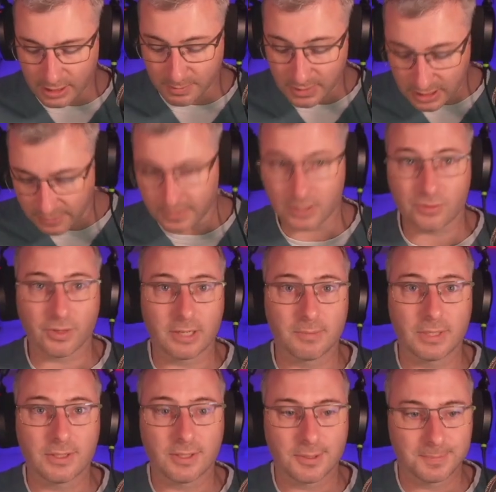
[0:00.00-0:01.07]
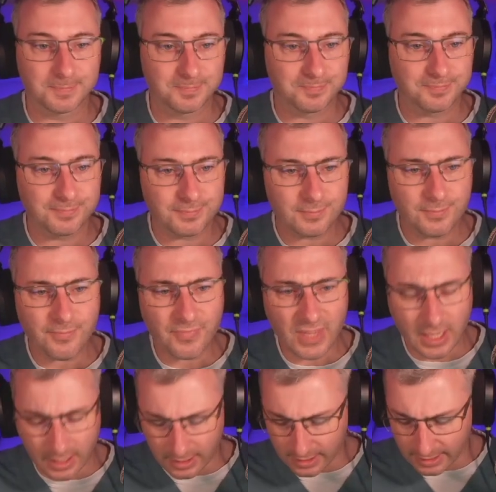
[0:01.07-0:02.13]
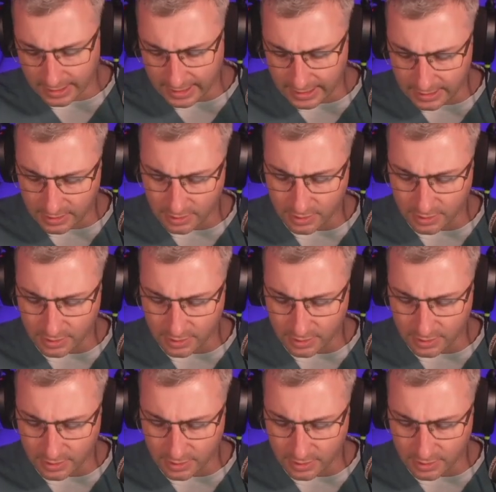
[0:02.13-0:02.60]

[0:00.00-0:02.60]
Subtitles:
specific treatments, and